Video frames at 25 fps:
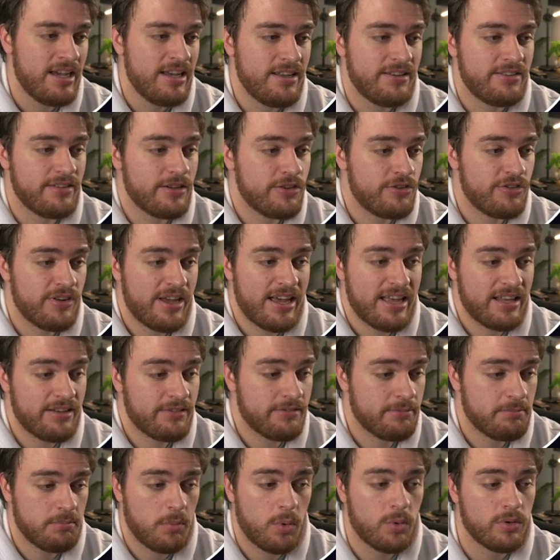such
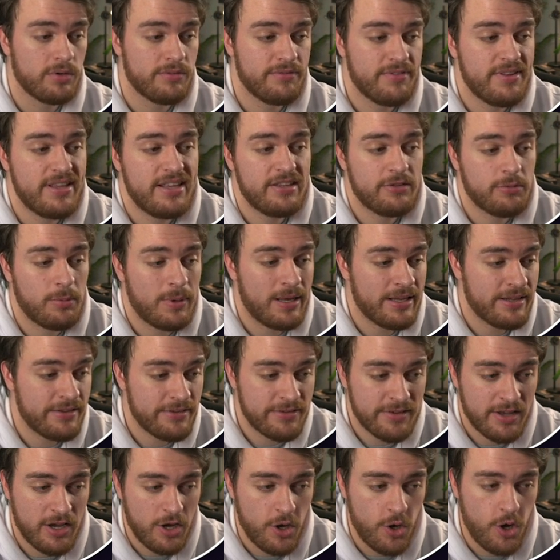as all of these
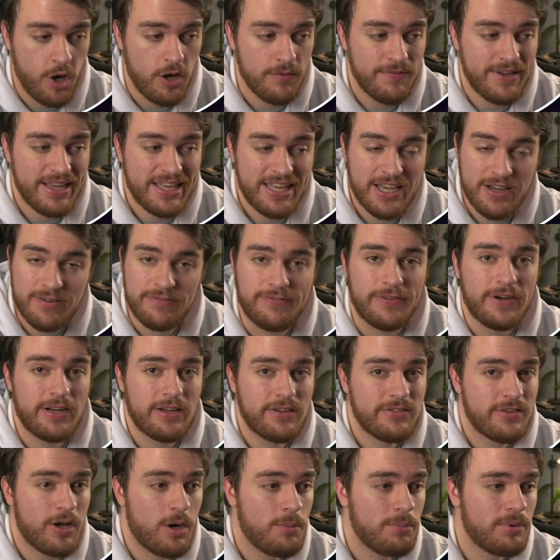ones over here, for
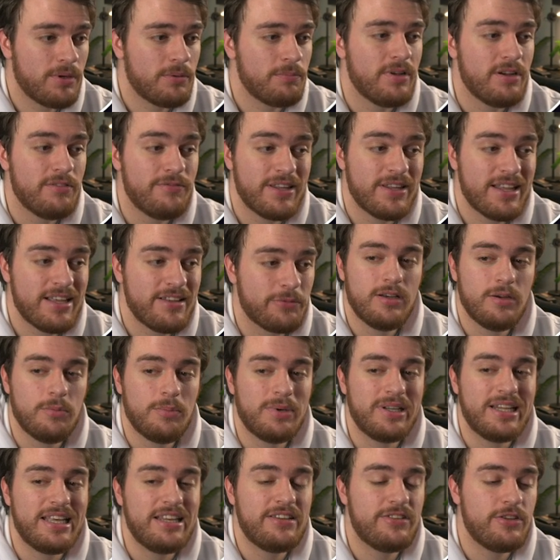example example. For this,
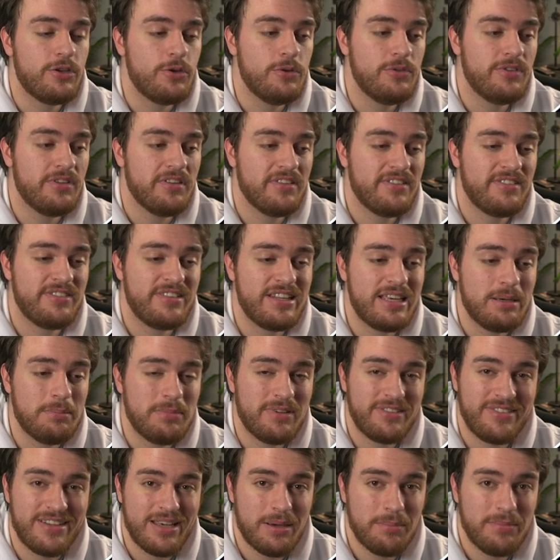we'll need to use Steam
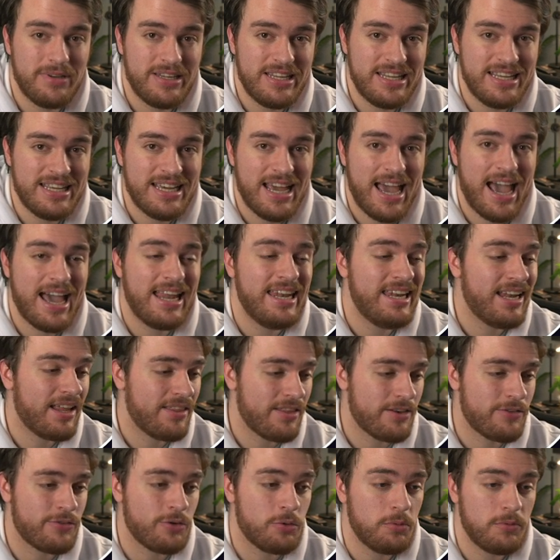CMD,
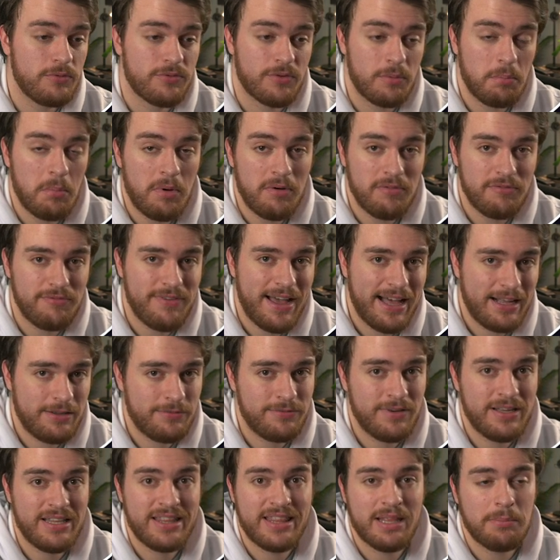another tool from
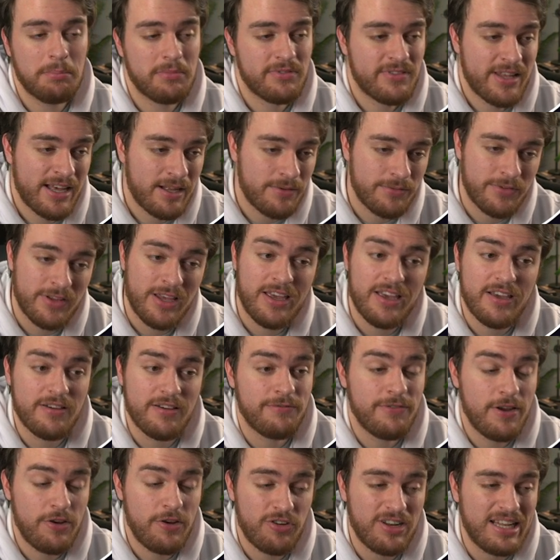Valve themselves,
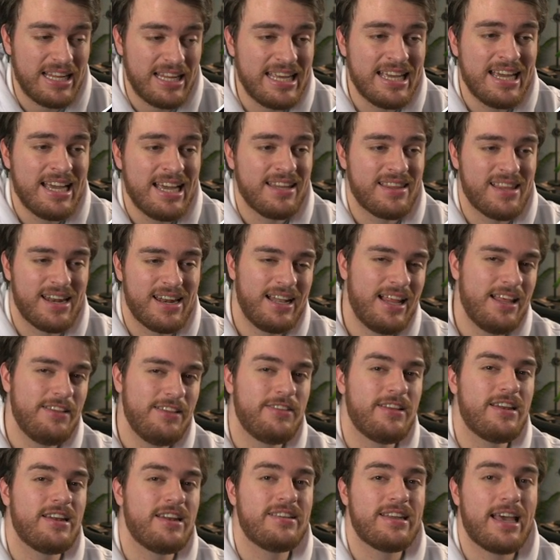officially, that allows
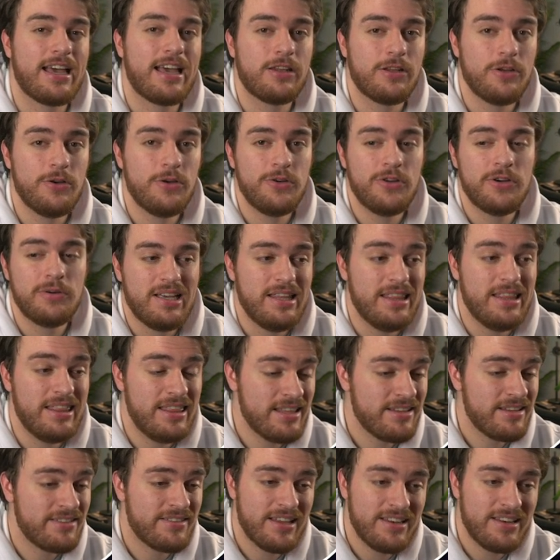you to download
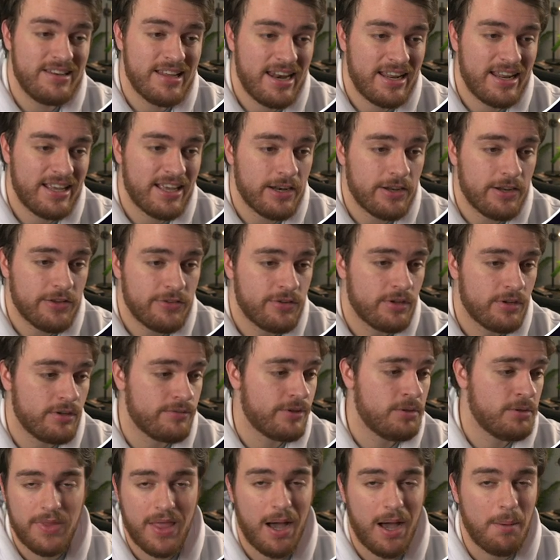this dedicated
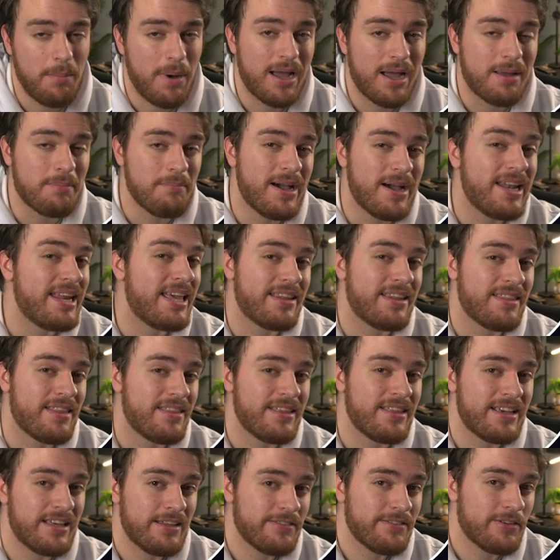server, among many other
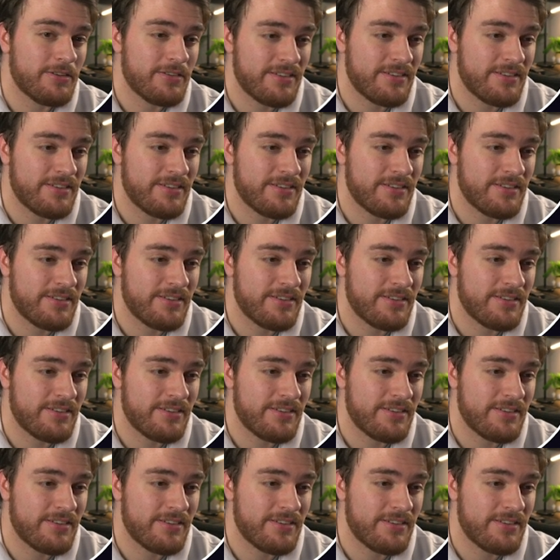things on